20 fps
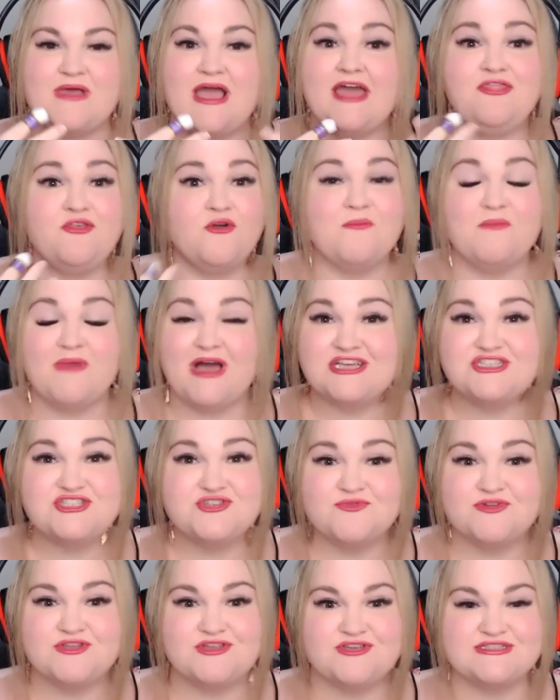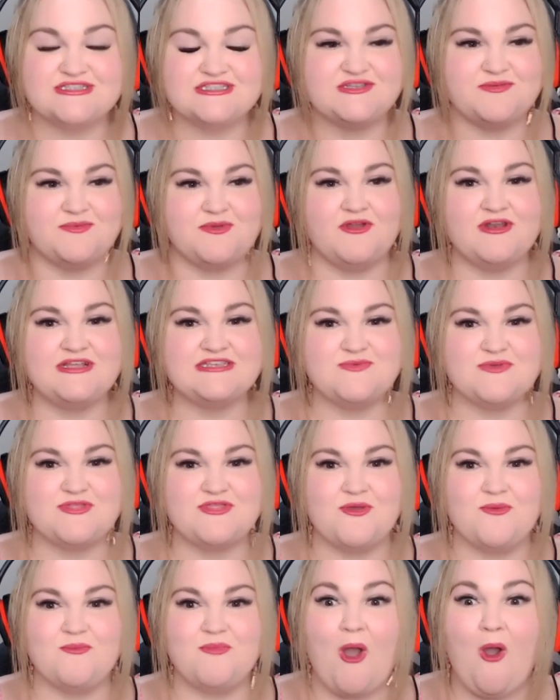I thought Marcia would use it to be honest with
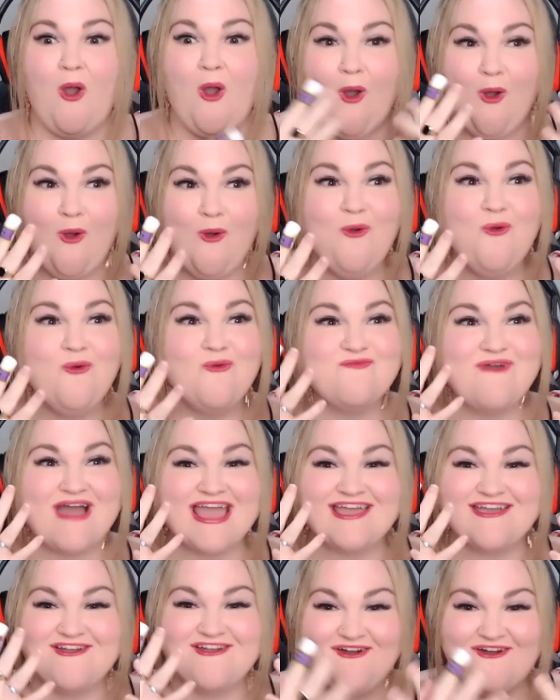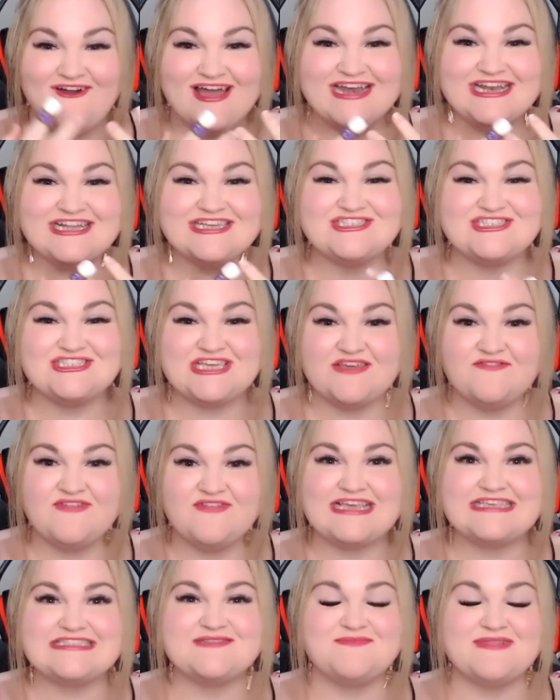you, but oh my god, Shiv
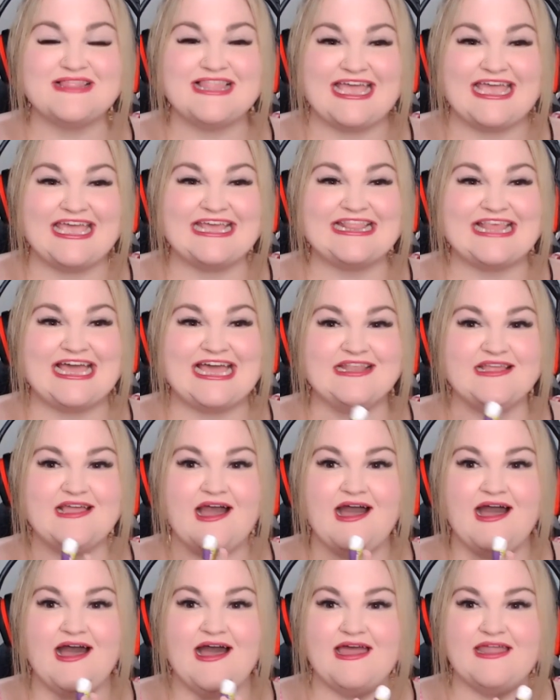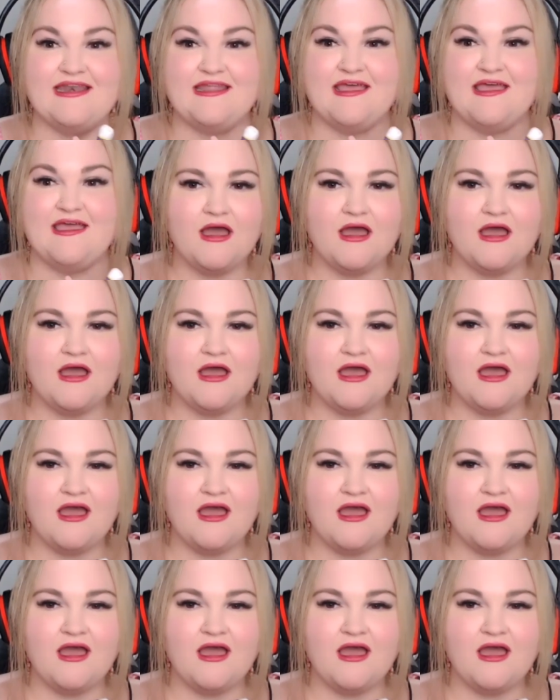is playing that card. That didn't happen.